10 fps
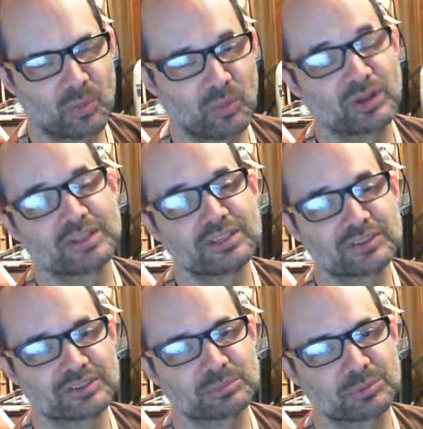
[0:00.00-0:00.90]
Well, it
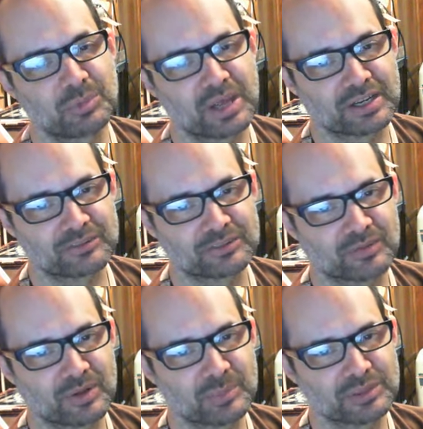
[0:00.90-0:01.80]
is symptomatic of
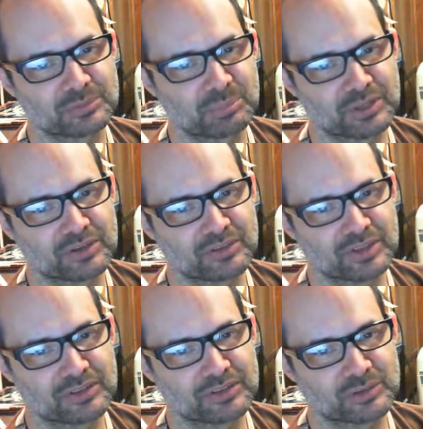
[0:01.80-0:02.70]
a much bigger
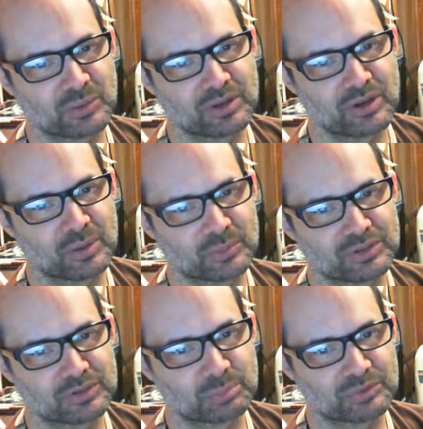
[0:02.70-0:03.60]
thing that's going on with
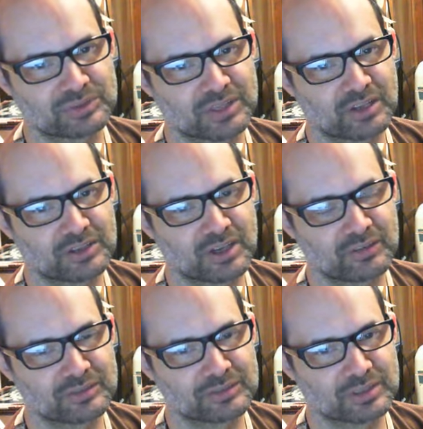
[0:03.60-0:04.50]
his personality,
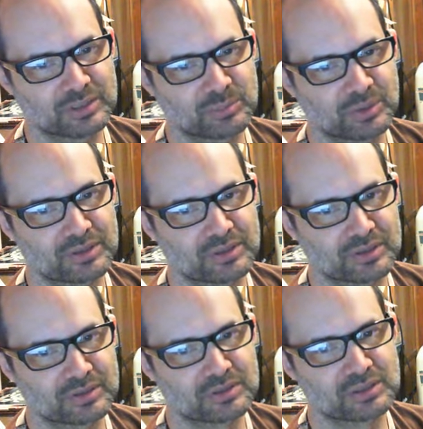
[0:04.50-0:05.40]
obviously. But
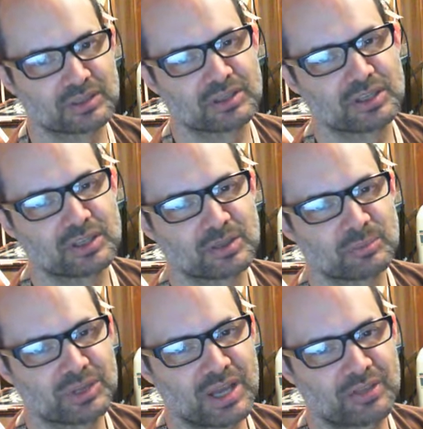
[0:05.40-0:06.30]
uh,
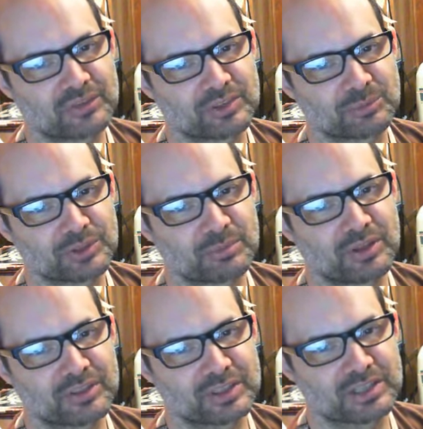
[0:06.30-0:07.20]
but yeah, there's something
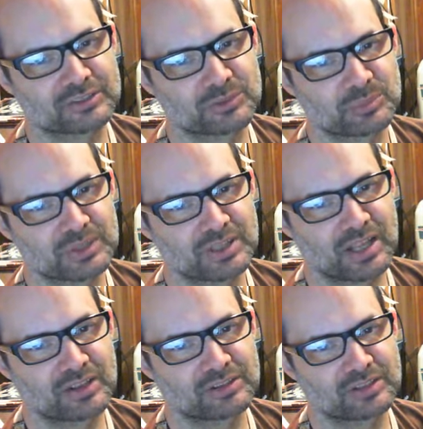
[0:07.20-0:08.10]
about the collector
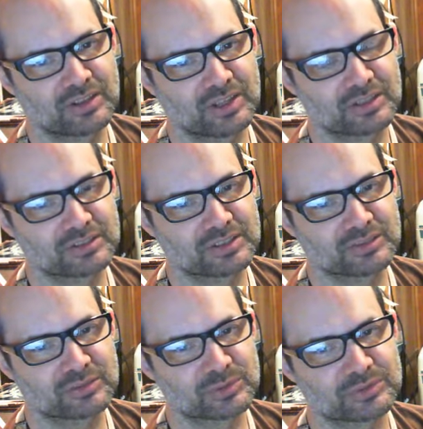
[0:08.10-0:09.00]
mentality that
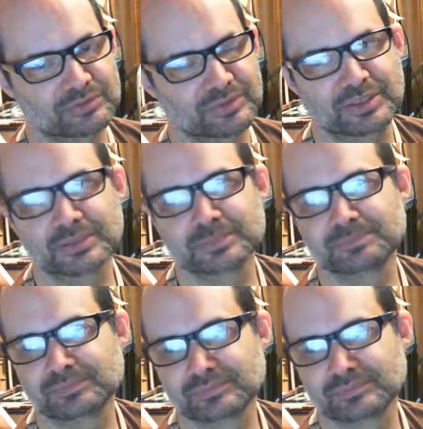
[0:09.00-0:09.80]
can sort of um,